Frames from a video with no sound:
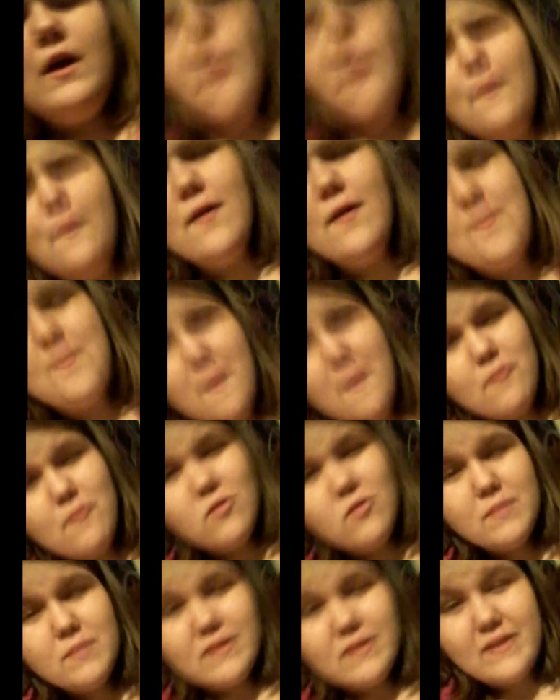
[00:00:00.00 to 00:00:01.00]
Well, they probably won't
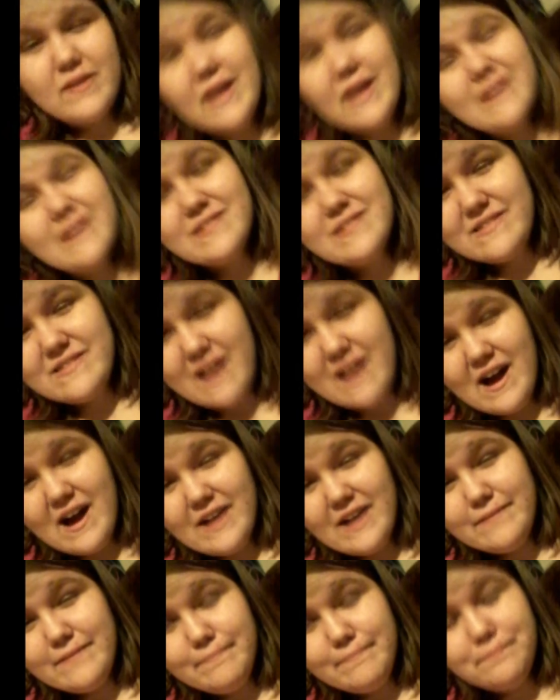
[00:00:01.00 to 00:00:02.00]
be in the next
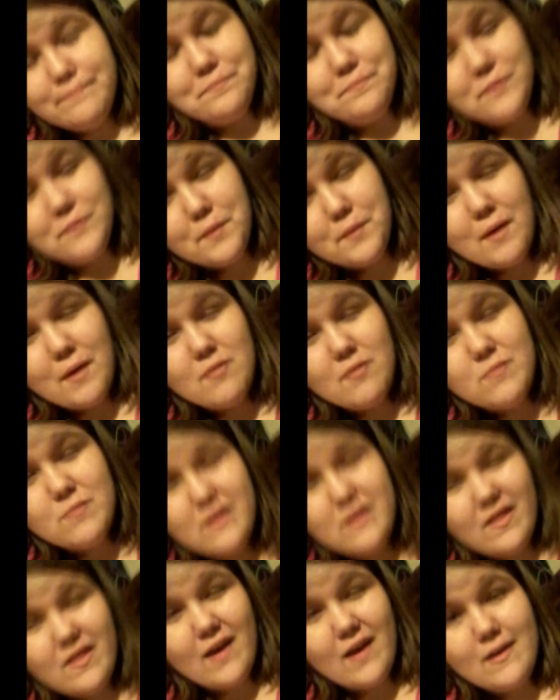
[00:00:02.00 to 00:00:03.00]
slide they're probably being
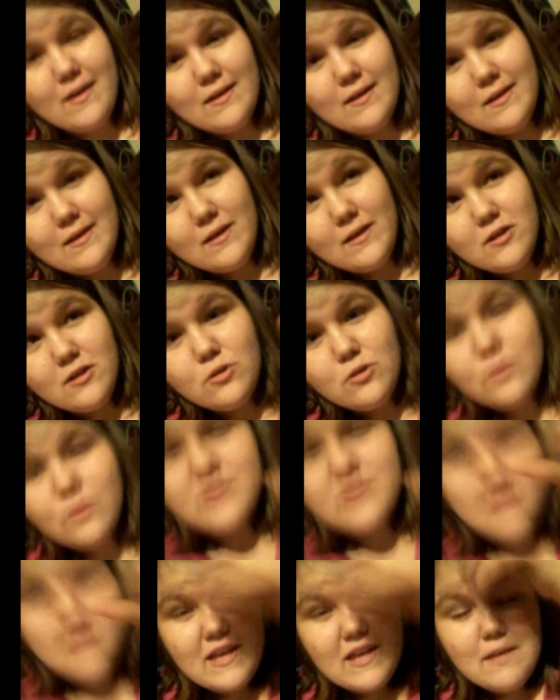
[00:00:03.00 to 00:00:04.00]
like towards
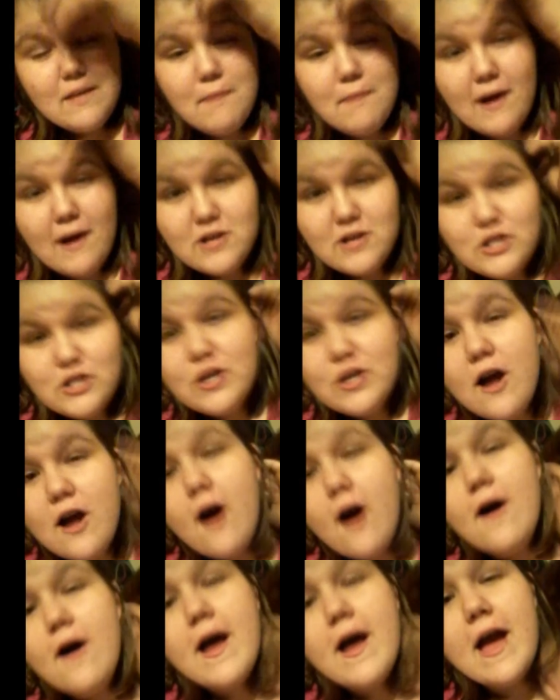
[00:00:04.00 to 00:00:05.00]
the end, but I'll show
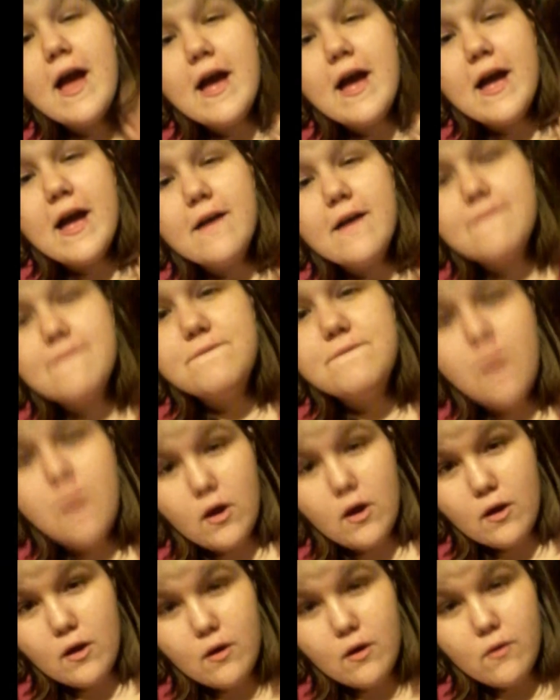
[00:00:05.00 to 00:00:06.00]
y'all a
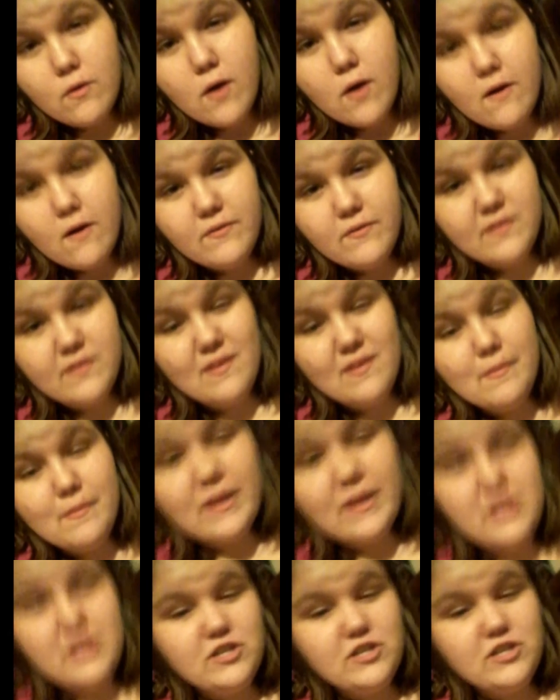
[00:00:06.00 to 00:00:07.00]
photo of the simulation